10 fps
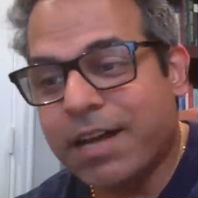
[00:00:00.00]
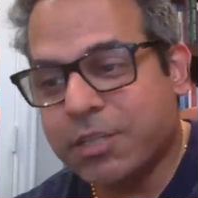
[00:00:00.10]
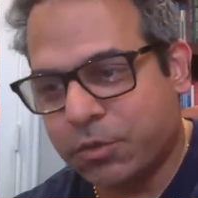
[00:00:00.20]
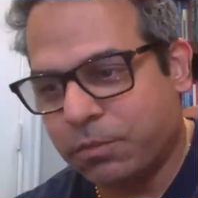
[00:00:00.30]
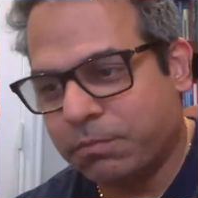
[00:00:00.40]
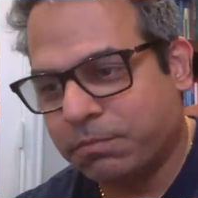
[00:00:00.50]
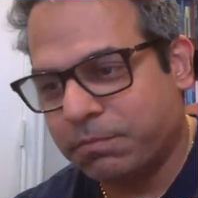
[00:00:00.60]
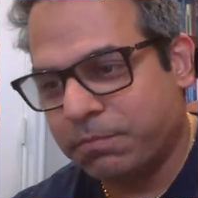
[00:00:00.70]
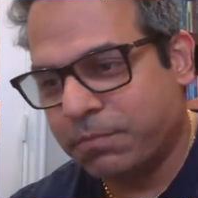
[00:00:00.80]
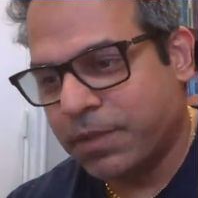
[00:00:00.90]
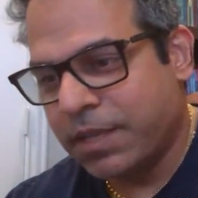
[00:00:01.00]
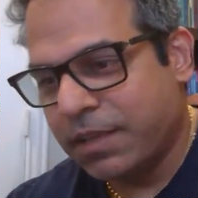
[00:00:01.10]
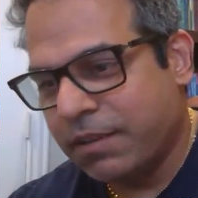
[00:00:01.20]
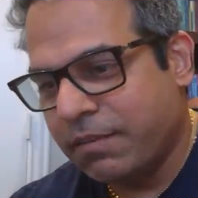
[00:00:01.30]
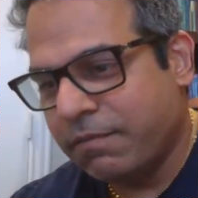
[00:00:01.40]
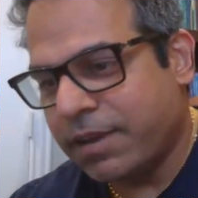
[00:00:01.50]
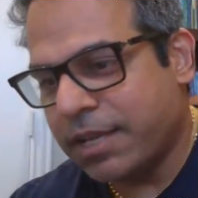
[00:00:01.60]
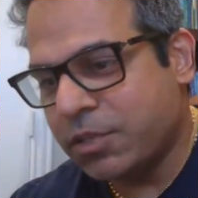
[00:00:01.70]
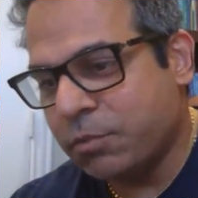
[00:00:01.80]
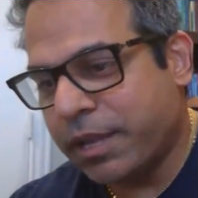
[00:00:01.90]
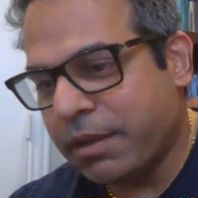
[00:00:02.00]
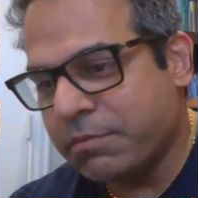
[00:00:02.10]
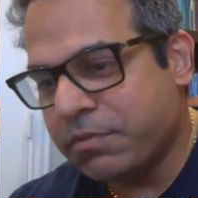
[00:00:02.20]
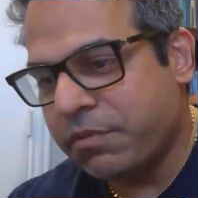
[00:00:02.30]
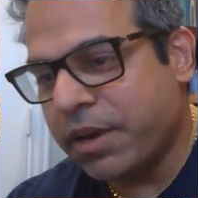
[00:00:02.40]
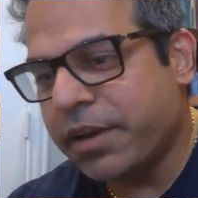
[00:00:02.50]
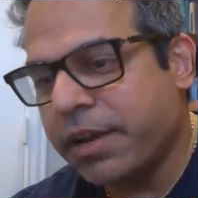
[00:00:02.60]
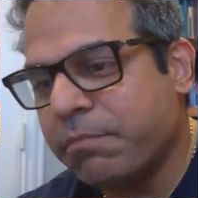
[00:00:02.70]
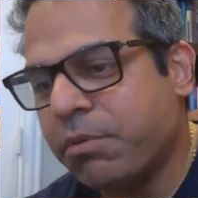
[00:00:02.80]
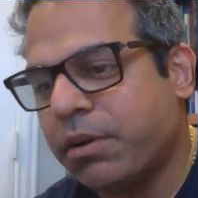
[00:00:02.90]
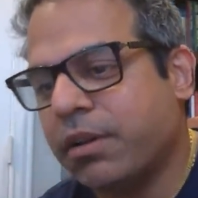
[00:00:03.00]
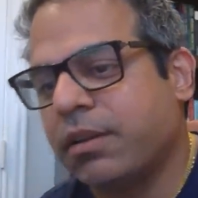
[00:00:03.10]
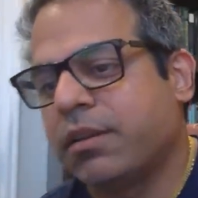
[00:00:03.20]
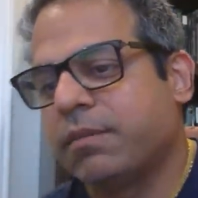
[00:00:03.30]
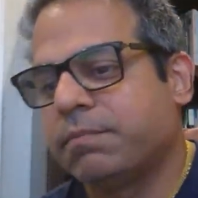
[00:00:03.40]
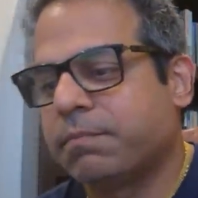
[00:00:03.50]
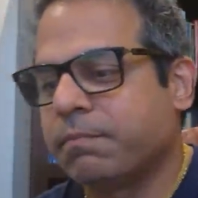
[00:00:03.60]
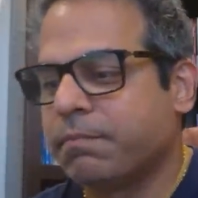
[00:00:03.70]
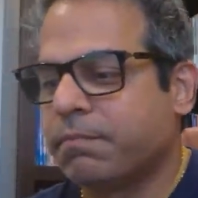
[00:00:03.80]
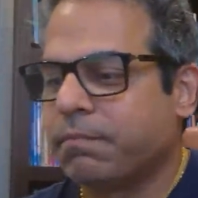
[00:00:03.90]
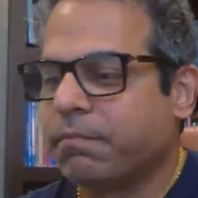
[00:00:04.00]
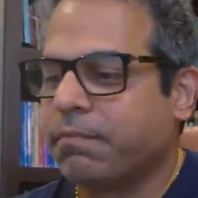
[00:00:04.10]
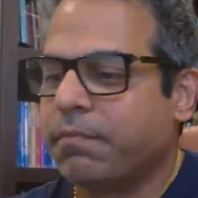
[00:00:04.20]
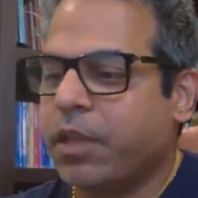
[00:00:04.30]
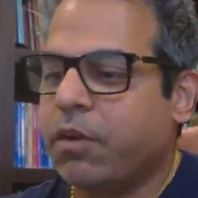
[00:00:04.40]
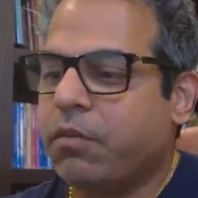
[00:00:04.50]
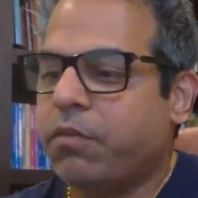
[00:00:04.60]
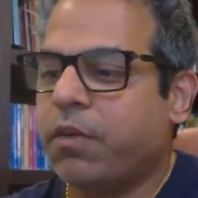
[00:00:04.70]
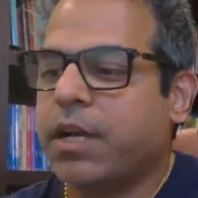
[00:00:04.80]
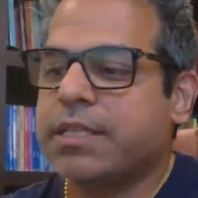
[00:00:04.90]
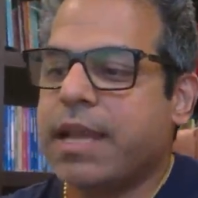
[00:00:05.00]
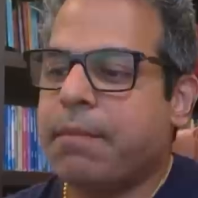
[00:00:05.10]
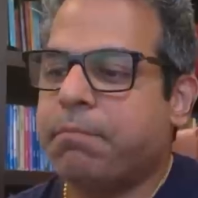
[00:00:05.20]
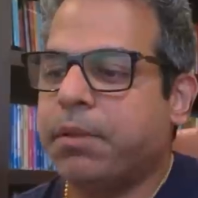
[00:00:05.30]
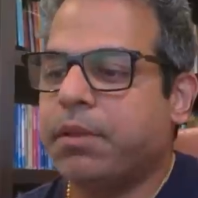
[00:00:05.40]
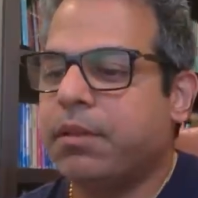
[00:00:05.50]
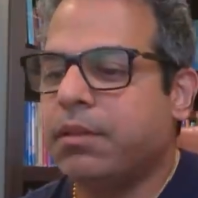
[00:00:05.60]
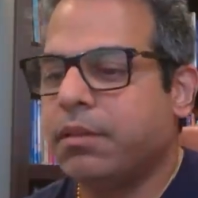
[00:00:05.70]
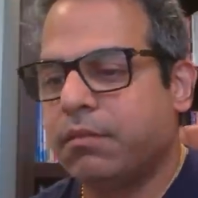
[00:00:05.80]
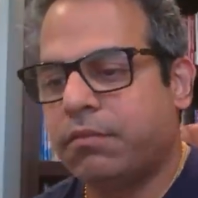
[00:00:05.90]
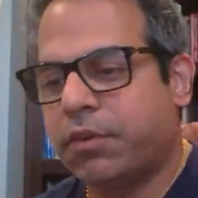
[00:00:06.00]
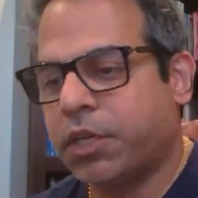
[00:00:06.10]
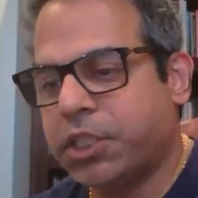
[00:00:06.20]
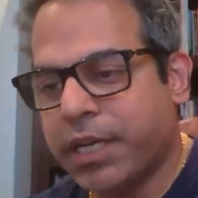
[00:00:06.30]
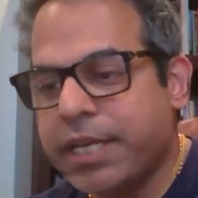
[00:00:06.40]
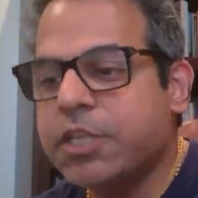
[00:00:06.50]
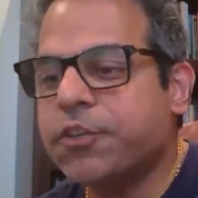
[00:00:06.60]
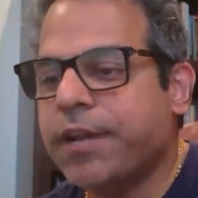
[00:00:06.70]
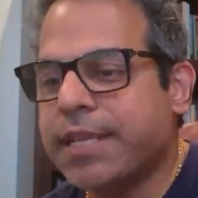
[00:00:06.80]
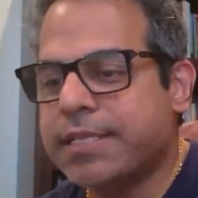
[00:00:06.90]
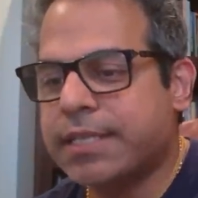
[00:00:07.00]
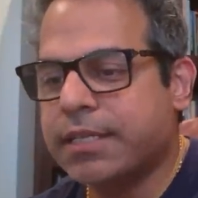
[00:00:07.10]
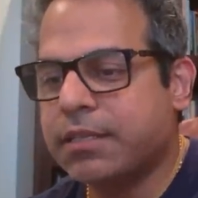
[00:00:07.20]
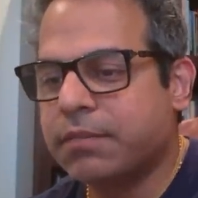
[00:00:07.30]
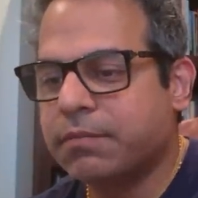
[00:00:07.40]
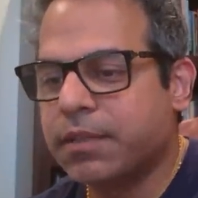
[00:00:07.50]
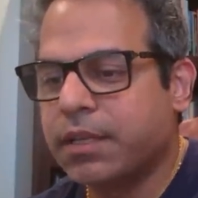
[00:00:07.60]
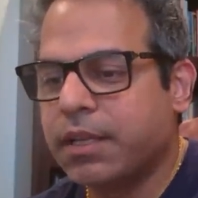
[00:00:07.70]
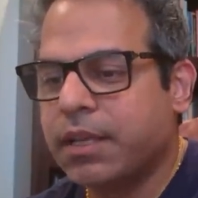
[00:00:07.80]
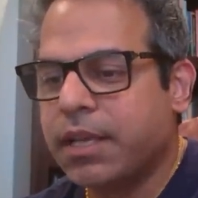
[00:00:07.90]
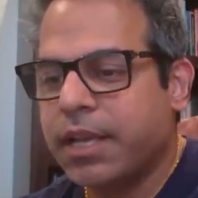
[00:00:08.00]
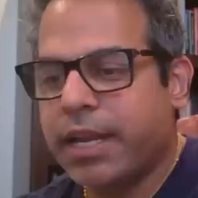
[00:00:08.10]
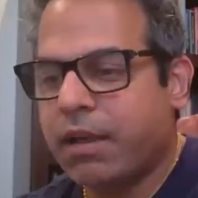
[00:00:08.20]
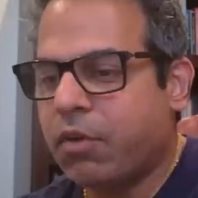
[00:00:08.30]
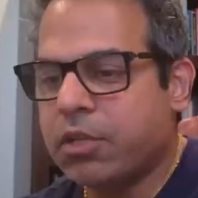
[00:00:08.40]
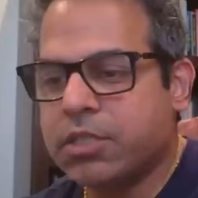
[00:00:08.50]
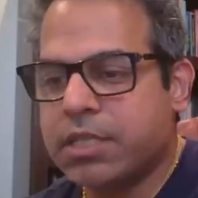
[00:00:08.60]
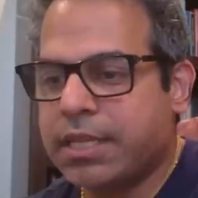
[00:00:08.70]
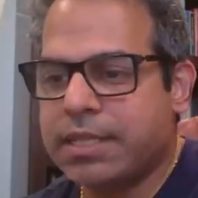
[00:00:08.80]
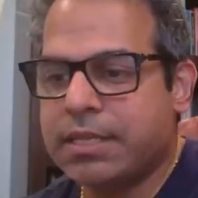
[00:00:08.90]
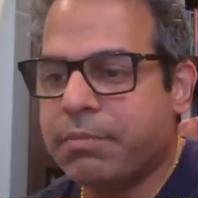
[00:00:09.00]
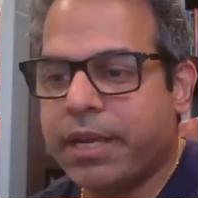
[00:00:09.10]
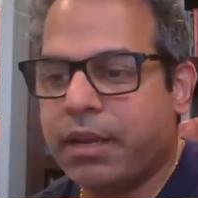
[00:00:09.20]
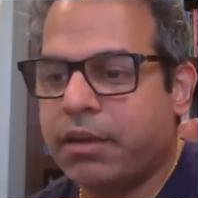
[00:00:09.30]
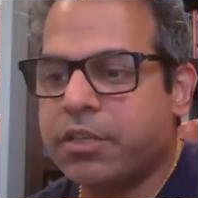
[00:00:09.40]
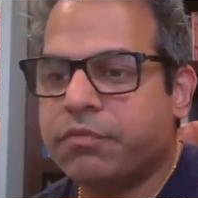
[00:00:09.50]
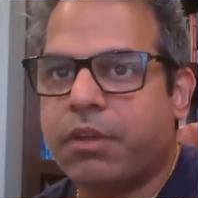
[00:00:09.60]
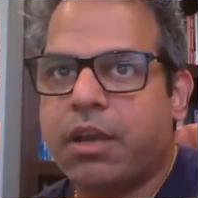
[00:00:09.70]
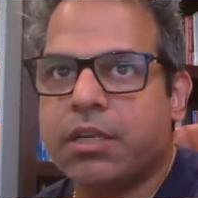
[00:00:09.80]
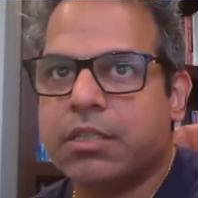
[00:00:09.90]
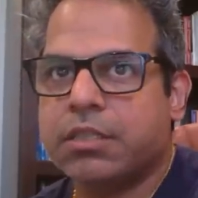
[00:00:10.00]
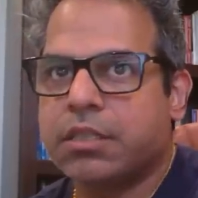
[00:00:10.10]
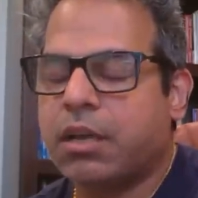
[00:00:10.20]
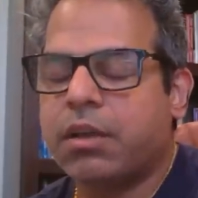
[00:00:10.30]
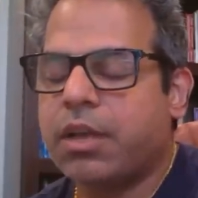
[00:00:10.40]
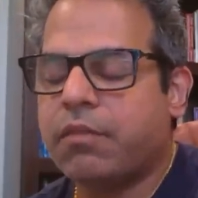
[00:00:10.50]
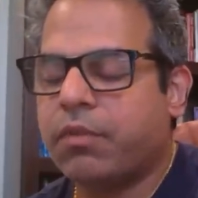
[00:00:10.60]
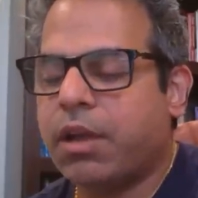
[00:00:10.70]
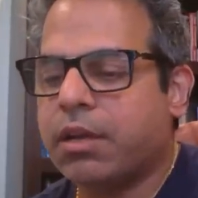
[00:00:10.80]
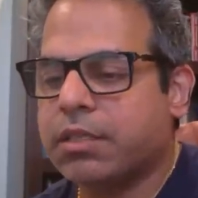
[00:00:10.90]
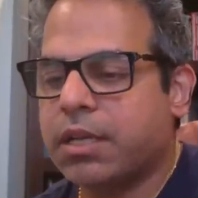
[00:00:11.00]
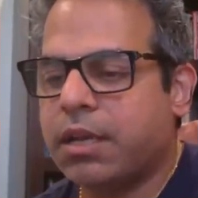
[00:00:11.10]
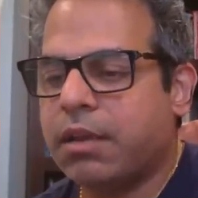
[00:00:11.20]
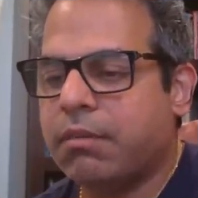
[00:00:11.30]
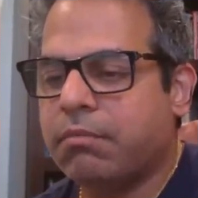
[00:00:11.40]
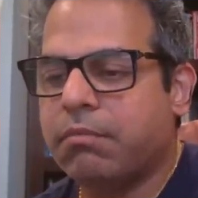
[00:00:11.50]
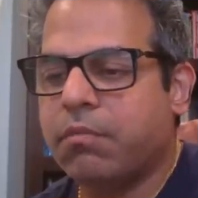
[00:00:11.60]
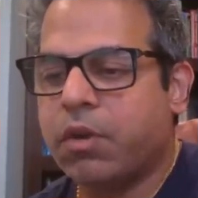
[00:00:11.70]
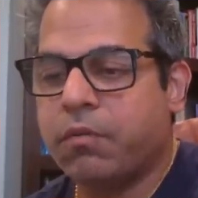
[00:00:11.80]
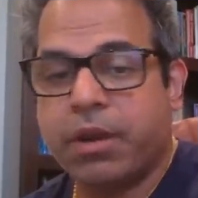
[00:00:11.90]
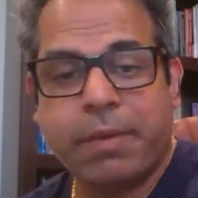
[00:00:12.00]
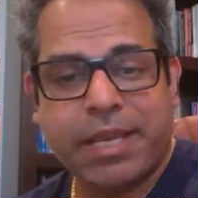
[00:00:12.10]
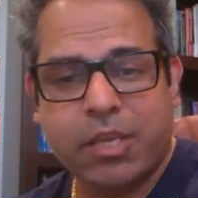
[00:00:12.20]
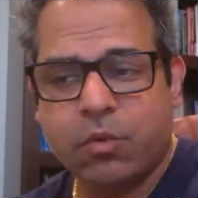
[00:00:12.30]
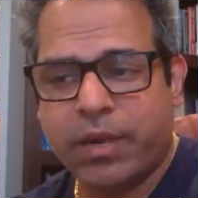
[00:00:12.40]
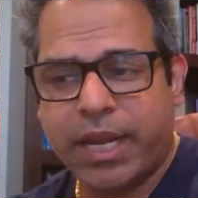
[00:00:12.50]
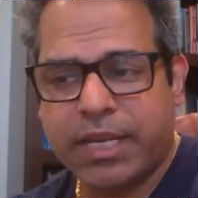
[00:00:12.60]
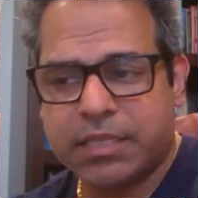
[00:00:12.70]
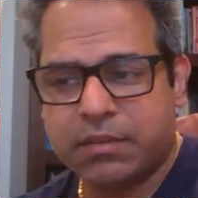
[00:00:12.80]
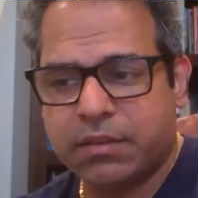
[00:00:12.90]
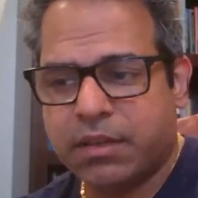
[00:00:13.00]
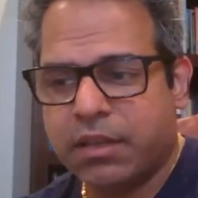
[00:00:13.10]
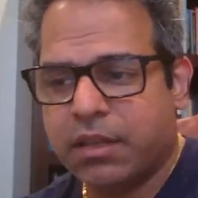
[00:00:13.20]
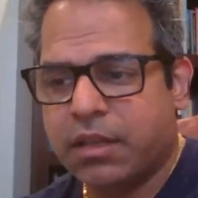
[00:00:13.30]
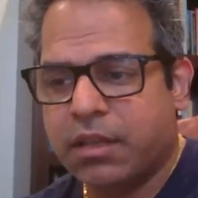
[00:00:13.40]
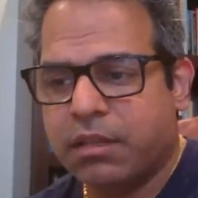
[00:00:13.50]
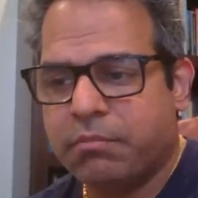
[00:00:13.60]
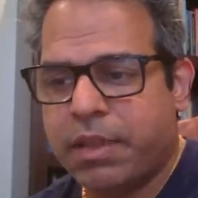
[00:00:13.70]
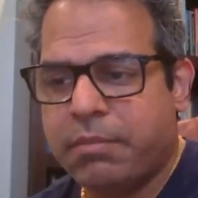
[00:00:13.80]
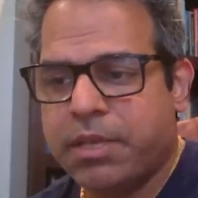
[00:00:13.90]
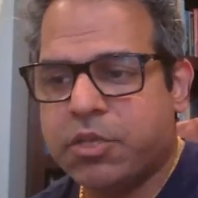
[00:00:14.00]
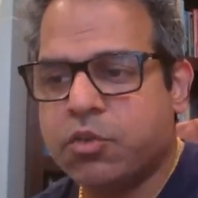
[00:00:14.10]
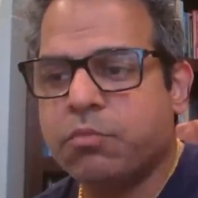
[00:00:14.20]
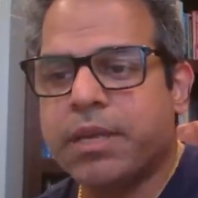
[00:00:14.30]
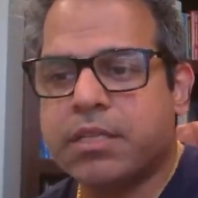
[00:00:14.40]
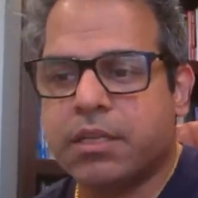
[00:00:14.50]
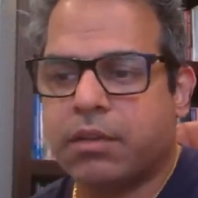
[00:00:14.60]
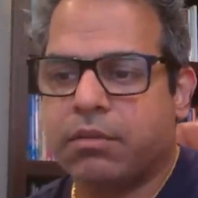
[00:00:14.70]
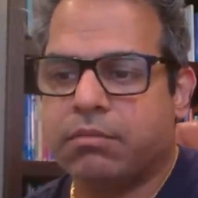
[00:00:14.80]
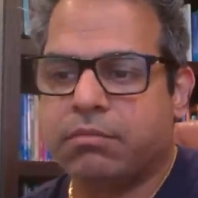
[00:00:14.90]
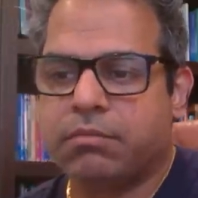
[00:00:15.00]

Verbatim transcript: vastu vastu becomes very important you know for example for shani transit and i've also said this in my careers vlogs uh, not vlogs um, on one of my q and a's maybe two months ago